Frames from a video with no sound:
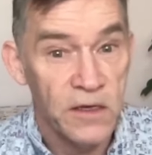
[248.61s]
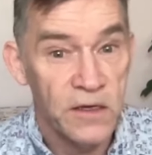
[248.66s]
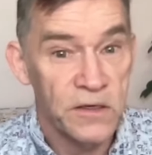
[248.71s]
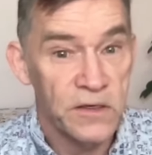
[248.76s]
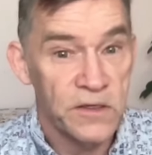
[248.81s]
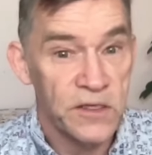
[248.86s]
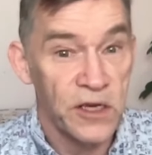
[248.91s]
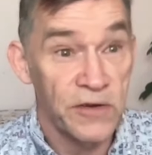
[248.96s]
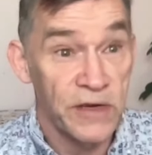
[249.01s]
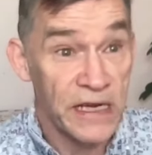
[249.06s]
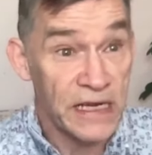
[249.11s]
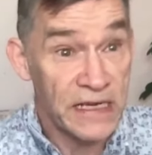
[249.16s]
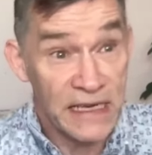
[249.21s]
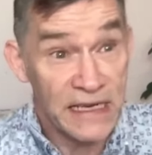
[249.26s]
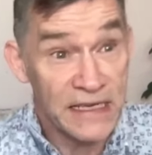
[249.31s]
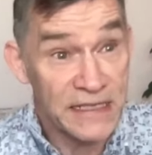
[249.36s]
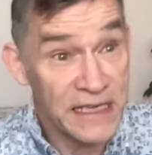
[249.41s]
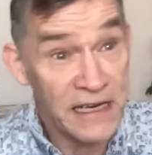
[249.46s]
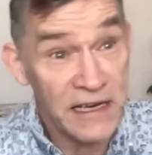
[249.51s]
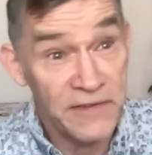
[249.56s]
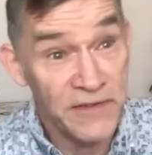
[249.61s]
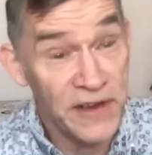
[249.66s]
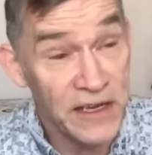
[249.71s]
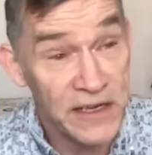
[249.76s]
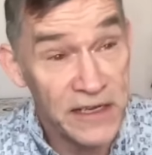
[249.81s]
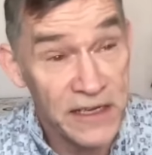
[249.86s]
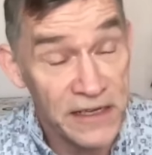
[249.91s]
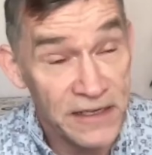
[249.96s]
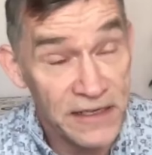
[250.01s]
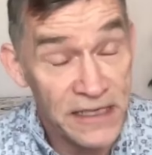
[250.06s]
So it's kind of like
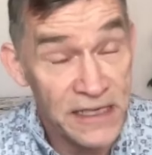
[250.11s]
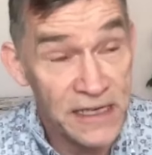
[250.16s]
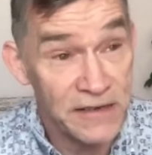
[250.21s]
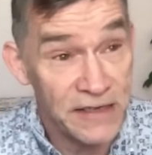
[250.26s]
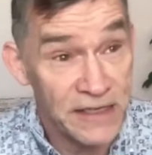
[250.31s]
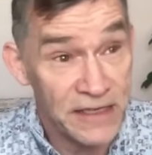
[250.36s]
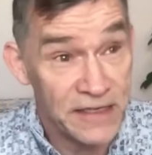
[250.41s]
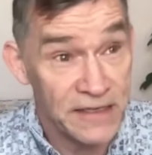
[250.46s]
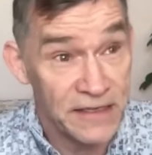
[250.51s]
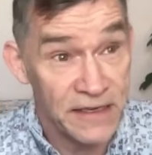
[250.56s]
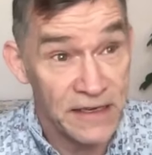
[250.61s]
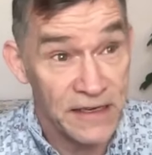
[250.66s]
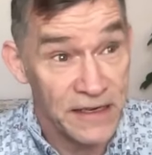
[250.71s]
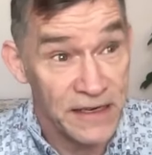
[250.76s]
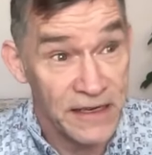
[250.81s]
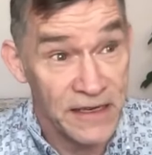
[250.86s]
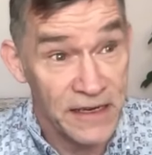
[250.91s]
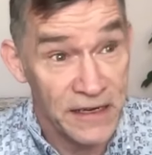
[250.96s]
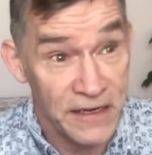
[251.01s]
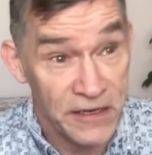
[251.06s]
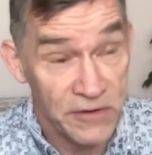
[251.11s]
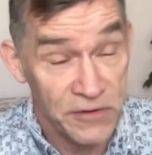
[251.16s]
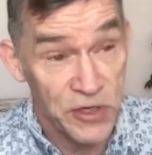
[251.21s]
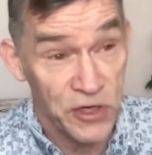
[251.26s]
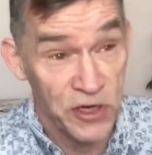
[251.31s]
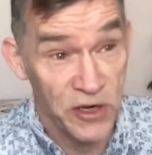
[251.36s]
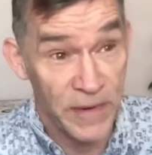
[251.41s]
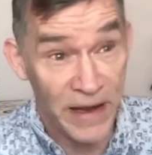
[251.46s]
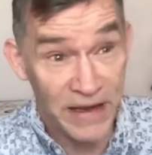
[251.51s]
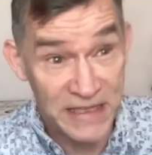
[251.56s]
you were
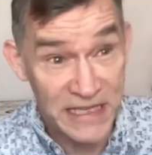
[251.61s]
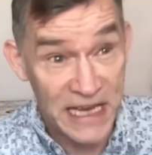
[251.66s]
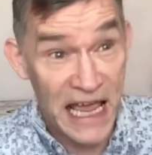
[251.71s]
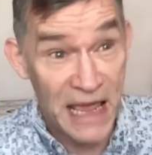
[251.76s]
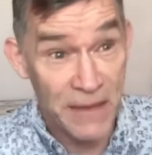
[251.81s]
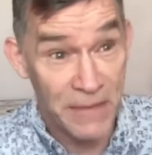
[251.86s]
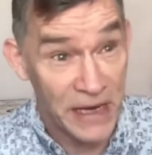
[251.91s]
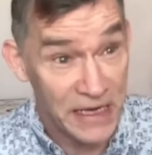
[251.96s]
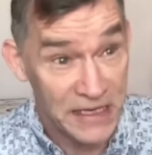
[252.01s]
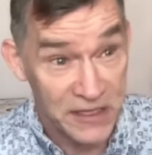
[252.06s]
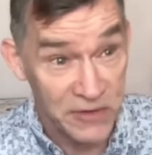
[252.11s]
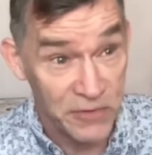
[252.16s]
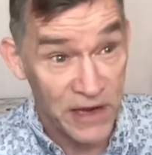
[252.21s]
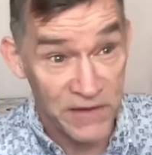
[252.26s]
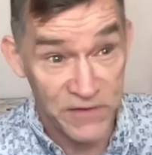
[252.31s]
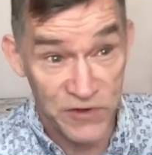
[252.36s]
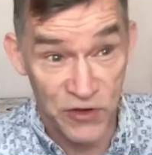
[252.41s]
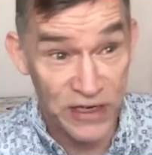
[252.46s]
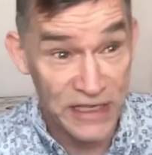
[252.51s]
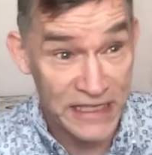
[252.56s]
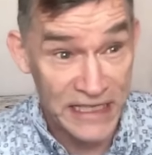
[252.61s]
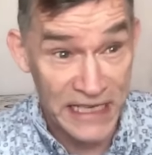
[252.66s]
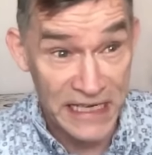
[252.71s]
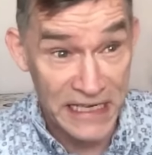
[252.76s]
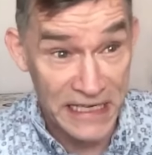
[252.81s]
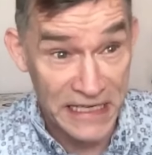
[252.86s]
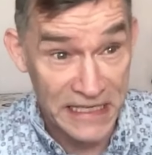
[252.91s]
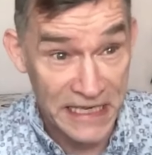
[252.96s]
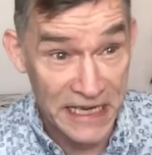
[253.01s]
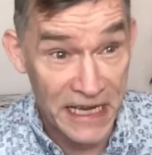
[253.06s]
talking about time. It's a way of
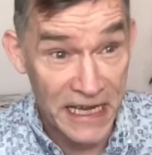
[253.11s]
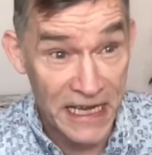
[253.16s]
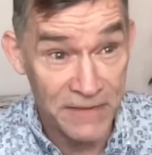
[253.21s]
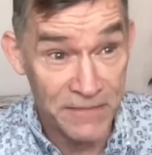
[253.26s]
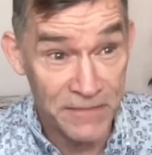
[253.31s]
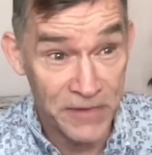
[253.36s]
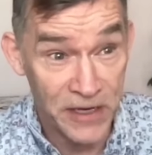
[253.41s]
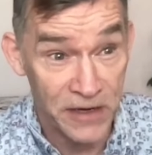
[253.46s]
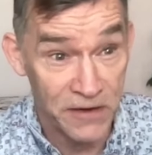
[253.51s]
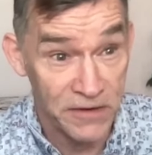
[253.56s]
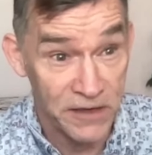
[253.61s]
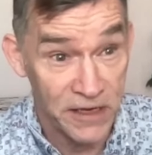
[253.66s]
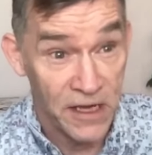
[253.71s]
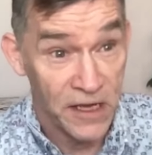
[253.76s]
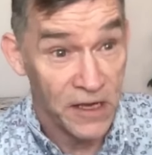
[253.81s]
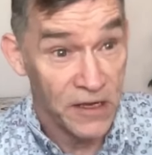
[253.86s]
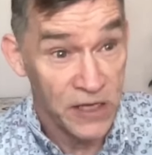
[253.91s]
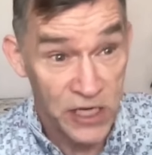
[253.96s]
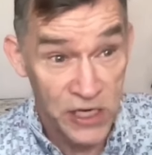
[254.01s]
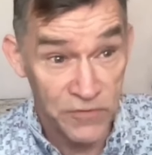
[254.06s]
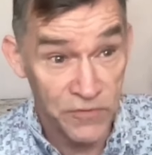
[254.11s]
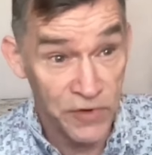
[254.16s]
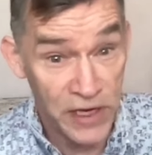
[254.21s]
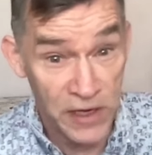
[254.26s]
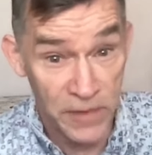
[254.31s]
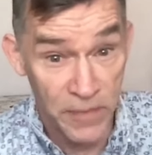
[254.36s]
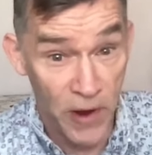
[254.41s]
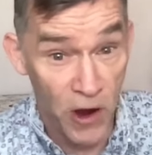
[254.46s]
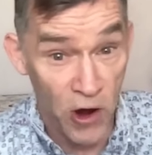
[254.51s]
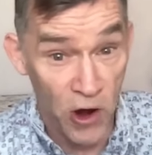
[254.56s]
transcending time. You can read
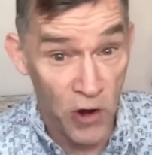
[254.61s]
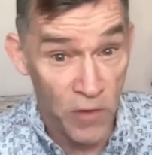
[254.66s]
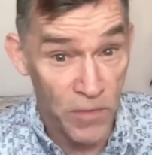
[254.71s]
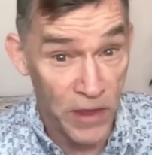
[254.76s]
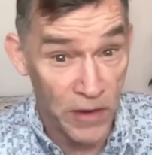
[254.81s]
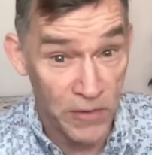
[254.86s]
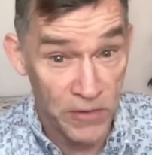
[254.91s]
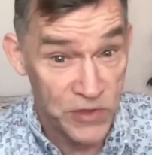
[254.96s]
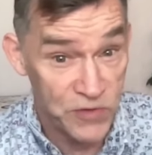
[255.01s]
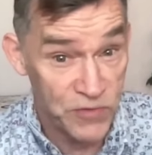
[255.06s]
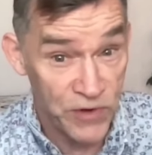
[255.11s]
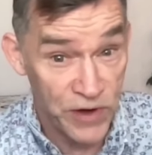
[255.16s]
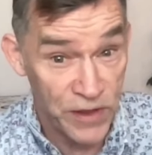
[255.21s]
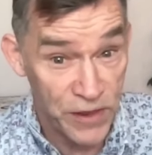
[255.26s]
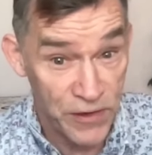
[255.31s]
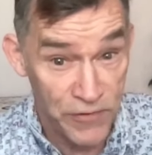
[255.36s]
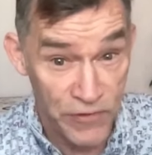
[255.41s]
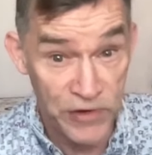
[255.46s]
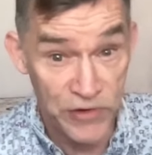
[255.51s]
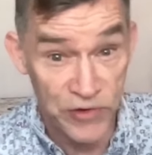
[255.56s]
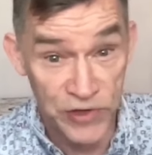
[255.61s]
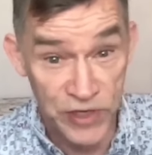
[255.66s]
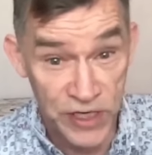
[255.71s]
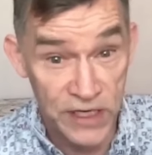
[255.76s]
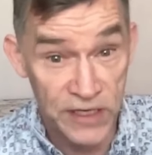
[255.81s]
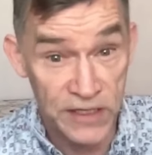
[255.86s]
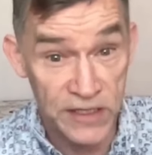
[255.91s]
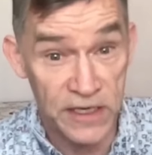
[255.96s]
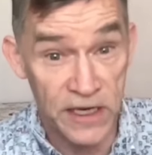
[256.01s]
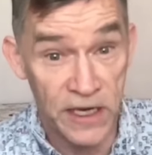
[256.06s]
a poem that was written 300
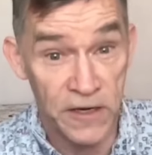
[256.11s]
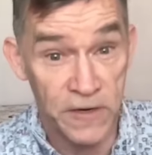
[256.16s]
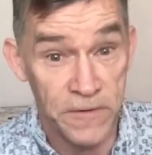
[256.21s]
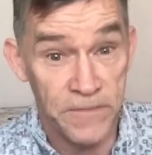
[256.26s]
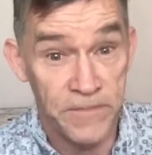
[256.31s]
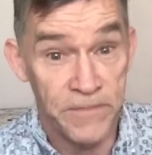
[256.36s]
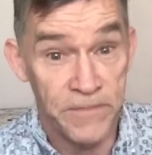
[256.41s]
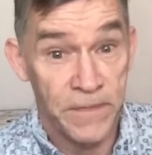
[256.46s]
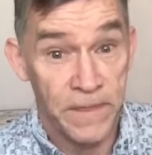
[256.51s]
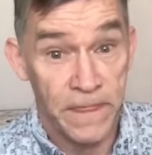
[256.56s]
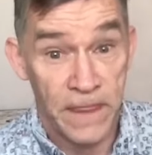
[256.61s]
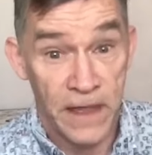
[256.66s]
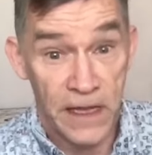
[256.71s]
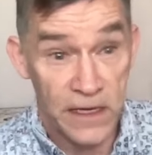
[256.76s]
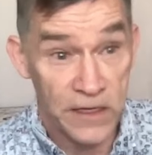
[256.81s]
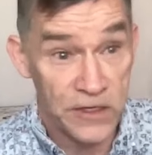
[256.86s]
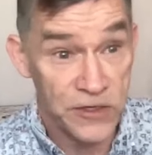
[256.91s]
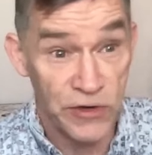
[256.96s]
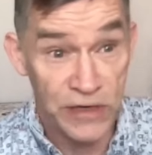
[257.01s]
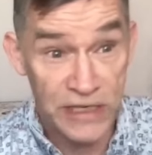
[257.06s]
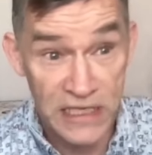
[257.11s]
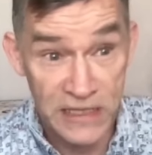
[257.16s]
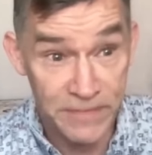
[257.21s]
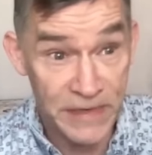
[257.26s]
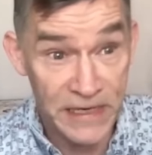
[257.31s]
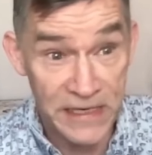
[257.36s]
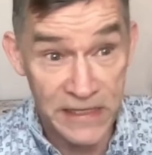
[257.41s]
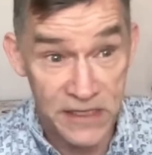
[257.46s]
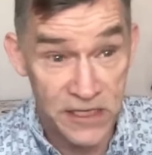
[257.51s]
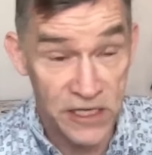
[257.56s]
years ago, and it
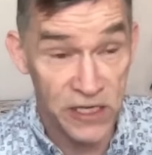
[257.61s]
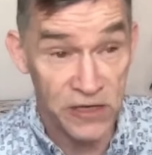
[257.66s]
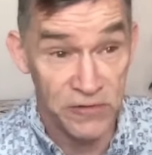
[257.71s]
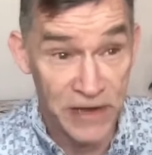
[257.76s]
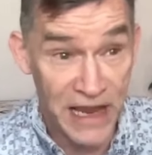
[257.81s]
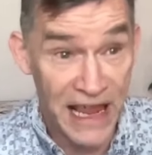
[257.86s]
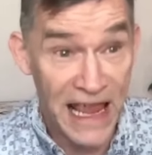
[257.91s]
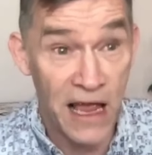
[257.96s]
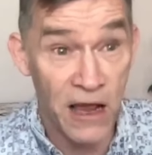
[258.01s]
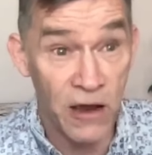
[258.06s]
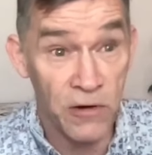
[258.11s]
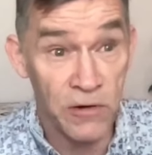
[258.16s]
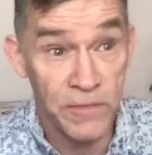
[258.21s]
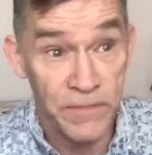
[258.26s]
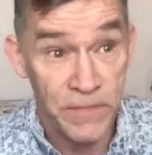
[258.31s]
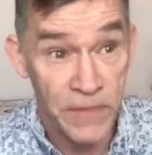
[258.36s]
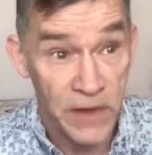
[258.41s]
transmits to you now.